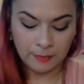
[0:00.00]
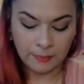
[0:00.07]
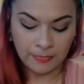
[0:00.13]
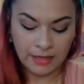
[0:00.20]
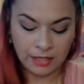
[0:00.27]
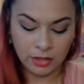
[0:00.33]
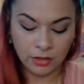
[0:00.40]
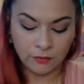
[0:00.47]

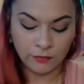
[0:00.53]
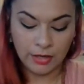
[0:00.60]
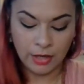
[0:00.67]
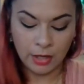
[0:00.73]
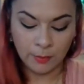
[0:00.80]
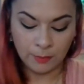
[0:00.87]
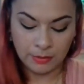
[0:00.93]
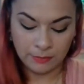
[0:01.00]
Thank you for
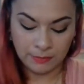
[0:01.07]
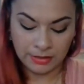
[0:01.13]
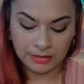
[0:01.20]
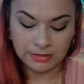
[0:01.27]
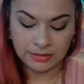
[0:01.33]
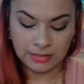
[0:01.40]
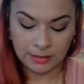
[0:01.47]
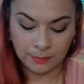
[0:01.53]
helping me
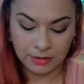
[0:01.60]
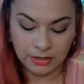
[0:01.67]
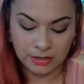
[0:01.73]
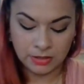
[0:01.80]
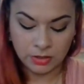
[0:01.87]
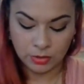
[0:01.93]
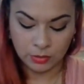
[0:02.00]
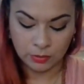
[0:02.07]
step
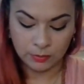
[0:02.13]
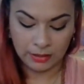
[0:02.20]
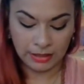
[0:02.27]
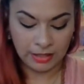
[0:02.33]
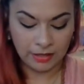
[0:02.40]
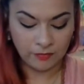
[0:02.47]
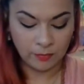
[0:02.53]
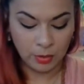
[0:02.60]
into my
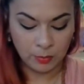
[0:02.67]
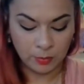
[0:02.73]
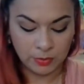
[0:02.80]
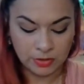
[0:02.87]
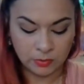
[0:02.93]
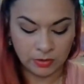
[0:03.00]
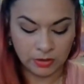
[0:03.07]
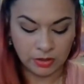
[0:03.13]
life
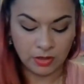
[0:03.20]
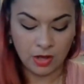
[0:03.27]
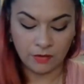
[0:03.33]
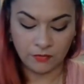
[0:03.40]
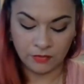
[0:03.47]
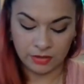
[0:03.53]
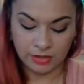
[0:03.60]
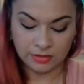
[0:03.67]
purpose with
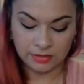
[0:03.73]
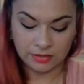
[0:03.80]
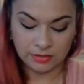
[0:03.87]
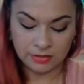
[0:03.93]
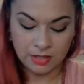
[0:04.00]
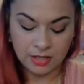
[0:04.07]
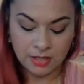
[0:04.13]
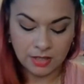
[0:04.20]
confidence
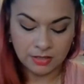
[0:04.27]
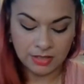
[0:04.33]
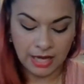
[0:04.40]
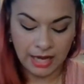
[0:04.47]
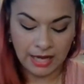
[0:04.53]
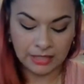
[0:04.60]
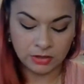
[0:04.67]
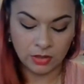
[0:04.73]
to
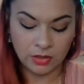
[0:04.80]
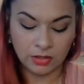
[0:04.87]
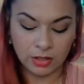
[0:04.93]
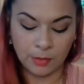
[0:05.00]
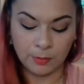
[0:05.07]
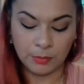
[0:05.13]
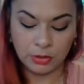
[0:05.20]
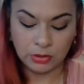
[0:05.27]
act on the
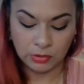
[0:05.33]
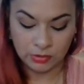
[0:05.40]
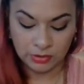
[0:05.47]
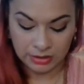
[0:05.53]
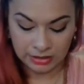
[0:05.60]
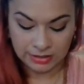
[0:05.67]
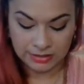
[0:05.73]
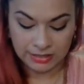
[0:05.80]

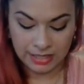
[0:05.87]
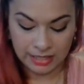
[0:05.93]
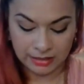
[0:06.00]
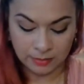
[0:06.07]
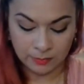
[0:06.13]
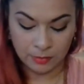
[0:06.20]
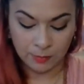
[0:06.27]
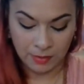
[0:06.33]
opportunities
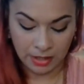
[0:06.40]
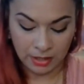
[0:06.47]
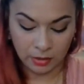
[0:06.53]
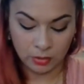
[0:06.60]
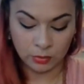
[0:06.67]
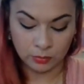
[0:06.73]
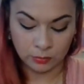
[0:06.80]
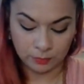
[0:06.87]
headed my
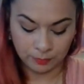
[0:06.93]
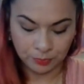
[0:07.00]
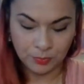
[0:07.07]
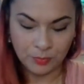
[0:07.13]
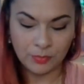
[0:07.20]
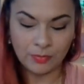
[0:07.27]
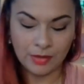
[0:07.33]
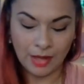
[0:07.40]

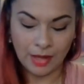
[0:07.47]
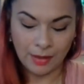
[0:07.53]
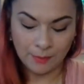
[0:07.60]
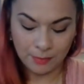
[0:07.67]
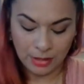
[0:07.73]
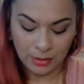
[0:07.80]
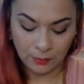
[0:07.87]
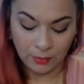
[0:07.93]

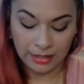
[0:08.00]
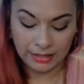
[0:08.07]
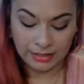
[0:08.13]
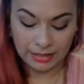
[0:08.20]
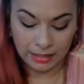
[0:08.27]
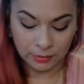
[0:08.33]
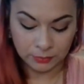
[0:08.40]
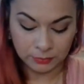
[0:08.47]
way
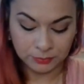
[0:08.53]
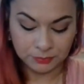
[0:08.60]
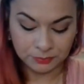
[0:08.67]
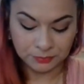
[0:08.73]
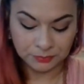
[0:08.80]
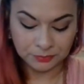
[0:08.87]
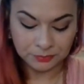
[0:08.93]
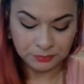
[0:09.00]
now.
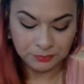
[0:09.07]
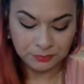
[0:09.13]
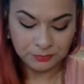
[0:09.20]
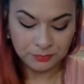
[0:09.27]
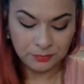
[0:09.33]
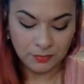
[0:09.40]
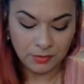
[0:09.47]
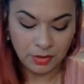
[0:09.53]

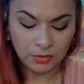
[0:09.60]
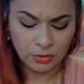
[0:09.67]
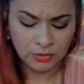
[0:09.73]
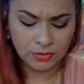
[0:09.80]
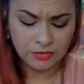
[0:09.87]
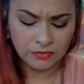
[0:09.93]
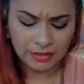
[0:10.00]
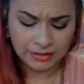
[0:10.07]
Through
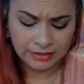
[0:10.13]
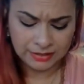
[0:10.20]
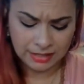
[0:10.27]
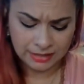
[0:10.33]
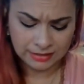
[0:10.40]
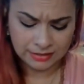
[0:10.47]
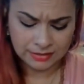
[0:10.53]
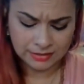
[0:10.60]
divine
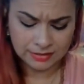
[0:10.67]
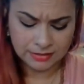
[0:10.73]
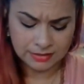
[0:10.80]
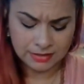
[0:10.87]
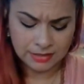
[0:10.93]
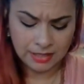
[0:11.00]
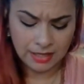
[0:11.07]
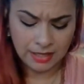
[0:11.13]
guidance
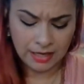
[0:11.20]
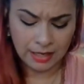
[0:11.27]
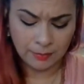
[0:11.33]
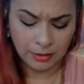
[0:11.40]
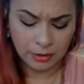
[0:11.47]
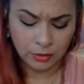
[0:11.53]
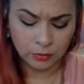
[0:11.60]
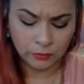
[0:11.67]
and
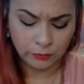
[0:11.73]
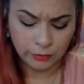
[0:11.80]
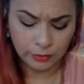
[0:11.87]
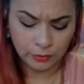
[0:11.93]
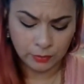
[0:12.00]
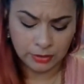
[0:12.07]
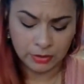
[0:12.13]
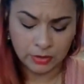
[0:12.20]
my own free
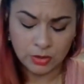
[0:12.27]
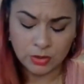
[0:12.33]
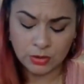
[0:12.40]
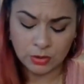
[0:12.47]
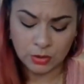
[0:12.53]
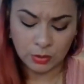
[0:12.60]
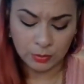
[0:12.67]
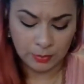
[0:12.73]
will,
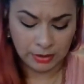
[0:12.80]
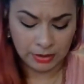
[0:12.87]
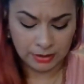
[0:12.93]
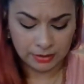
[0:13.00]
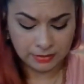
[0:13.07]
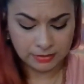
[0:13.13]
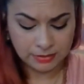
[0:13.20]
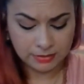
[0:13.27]
so be it.